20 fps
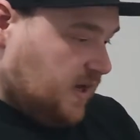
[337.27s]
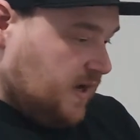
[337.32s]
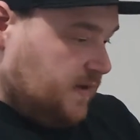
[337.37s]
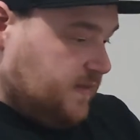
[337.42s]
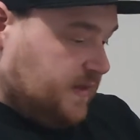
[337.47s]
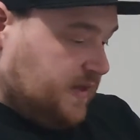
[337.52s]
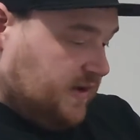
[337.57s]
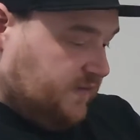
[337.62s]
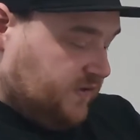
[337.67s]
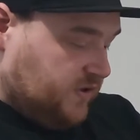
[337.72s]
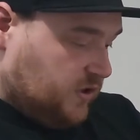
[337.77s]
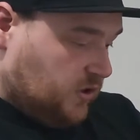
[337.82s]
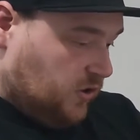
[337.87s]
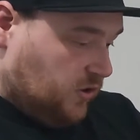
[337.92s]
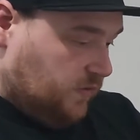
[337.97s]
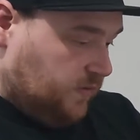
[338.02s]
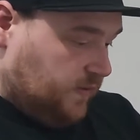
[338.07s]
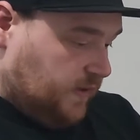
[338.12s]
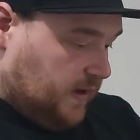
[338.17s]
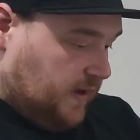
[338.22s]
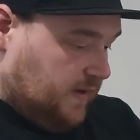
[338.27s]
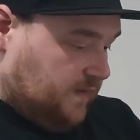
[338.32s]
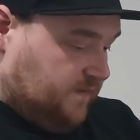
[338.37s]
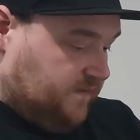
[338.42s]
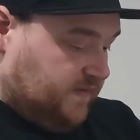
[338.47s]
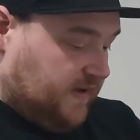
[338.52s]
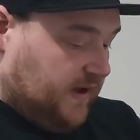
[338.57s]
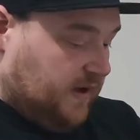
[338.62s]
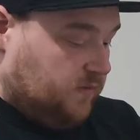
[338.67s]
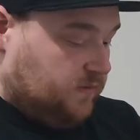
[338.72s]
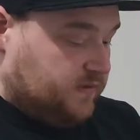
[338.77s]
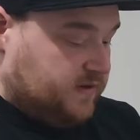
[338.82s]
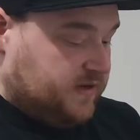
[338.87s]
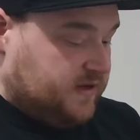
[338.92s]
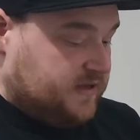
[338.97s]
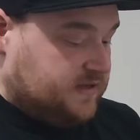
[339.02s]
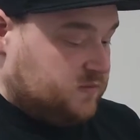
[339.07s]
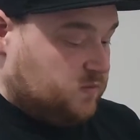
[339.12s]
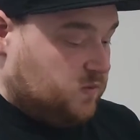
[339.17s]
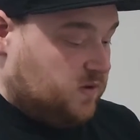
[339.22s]
The other con that I've found
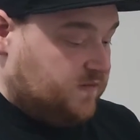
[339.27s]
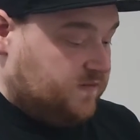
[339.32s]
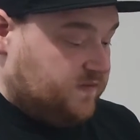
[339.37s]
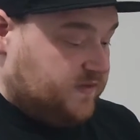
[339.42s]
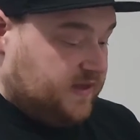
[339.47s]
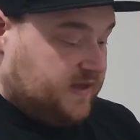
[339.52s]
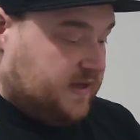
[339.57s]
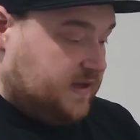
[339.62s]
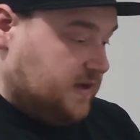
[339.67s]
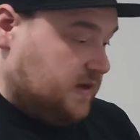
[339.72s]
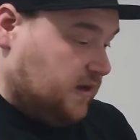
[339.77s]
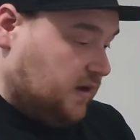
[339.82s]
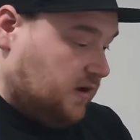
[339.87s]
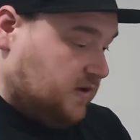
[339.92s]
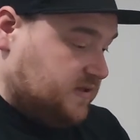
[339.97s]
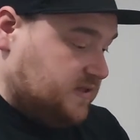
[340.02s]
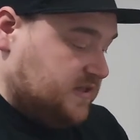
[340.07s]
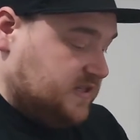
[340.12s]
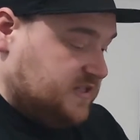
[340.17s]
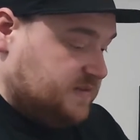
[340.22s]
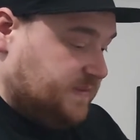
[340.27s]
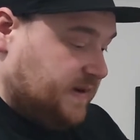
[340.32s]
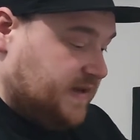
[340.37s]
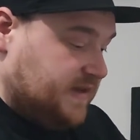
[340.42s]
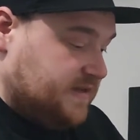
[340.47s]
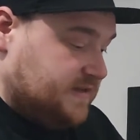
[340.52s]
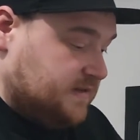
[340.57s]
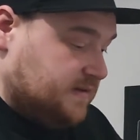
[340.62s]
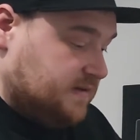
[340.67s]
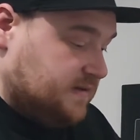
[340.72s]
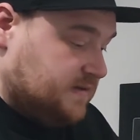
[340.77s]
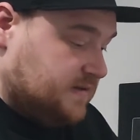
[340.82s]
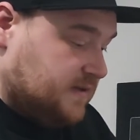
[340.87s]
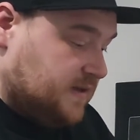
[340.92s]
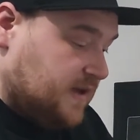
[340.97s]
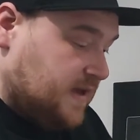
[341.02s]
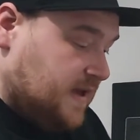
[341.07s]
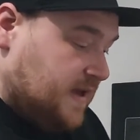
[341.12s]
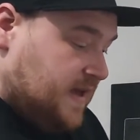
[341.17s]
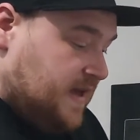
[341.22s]
is with the glasses spacers,
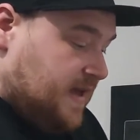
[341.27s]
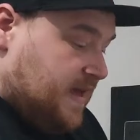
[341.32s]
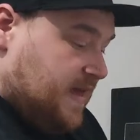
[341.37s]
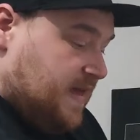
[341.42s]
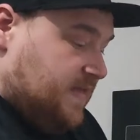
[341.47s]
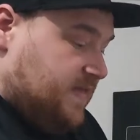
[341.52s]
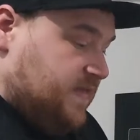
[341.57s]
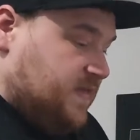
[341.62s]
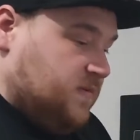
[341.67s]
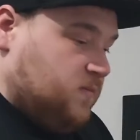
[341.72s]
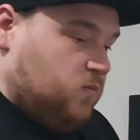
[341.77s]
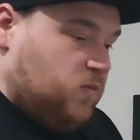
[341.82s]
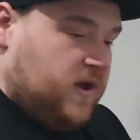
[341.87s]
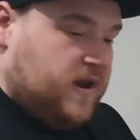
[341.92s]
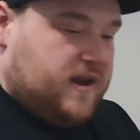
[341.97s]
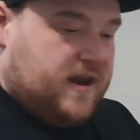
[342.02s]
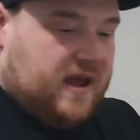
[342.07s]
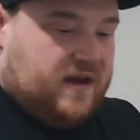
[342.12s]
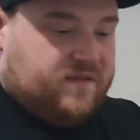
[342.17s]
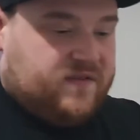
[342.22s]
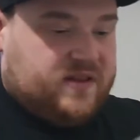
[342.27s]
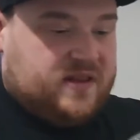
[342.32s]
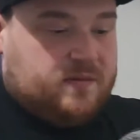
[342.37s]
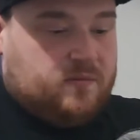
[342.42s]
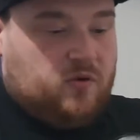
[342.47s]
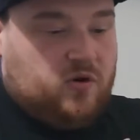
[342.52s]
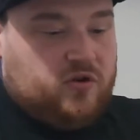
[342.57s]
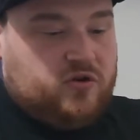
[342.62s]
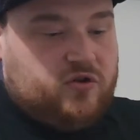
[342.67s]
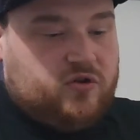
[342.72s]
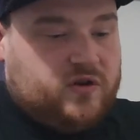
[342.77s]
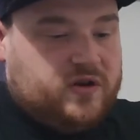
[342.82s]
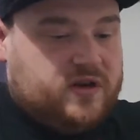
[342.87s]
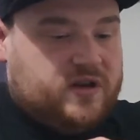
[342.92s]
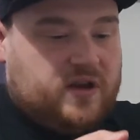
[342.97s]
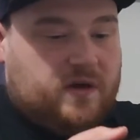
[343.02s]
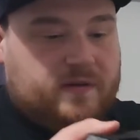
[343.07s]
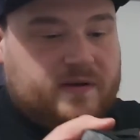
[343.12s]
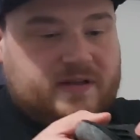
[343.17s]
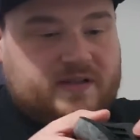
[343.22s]
when having them on, you can
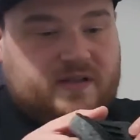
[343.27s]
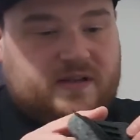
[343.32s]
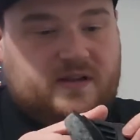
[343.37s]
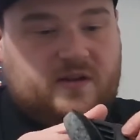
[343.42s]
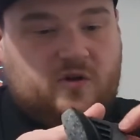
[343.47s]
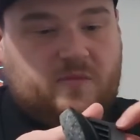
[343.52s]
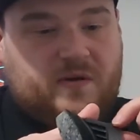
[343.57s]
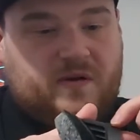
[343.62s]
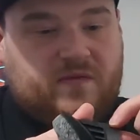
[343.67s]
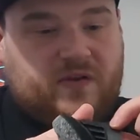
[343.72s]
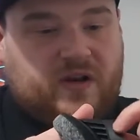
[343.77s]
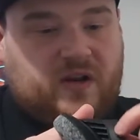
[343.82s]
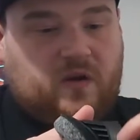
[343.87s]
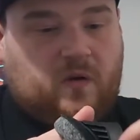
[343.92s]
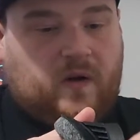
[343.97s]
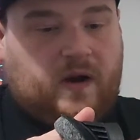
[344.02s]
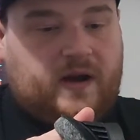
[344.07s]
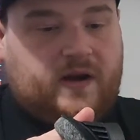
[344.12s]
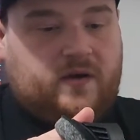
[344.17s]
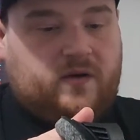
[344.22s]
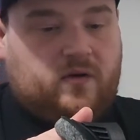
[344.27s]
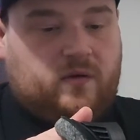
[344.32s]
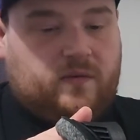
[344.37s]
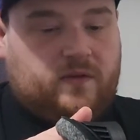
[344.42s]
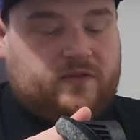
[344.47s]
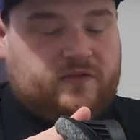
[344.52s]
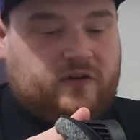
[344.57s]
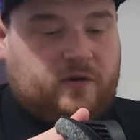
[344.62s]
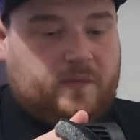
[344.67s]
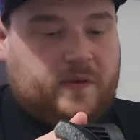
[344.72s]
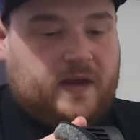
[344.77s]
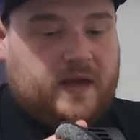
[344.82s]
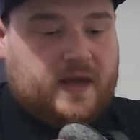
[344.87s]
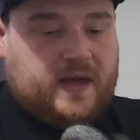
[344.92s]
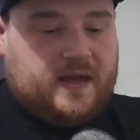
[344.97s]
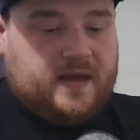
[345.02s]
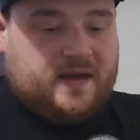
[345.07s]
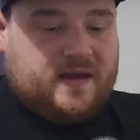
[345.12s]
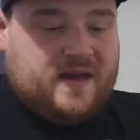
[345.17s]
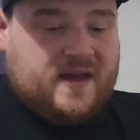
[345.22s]
notice a little bit of a line on the top here.